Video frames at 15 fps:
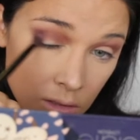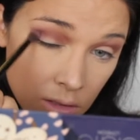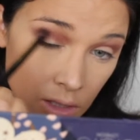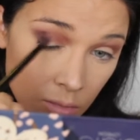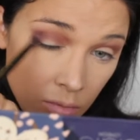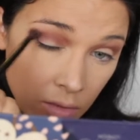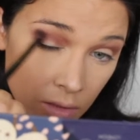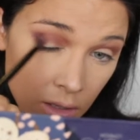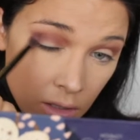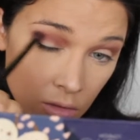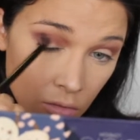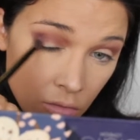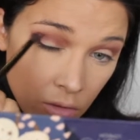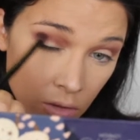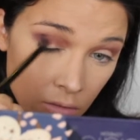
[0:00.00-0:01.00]
deepen that
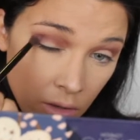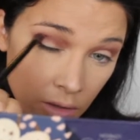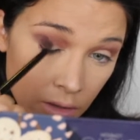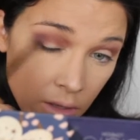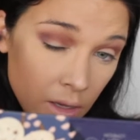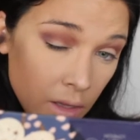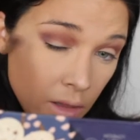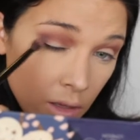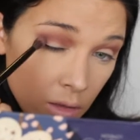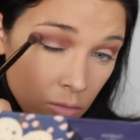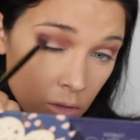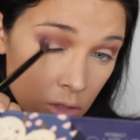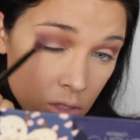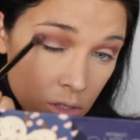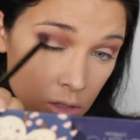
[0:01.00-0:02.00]
corner right there,
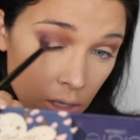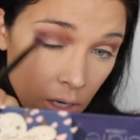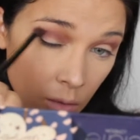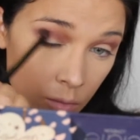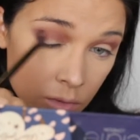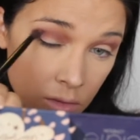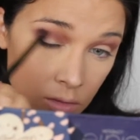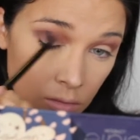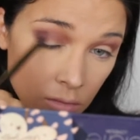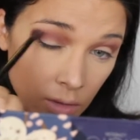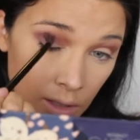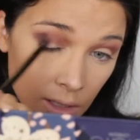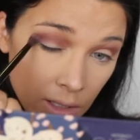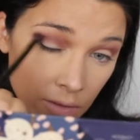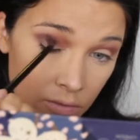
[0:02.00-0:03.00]
which helps to
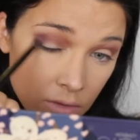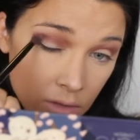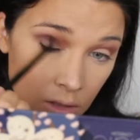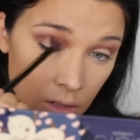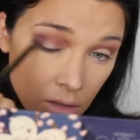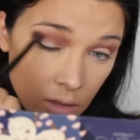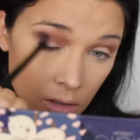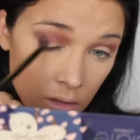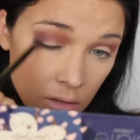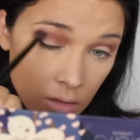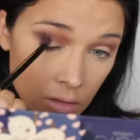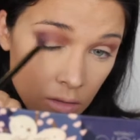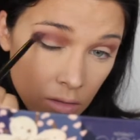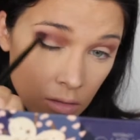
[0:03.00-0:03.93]
lift the eye.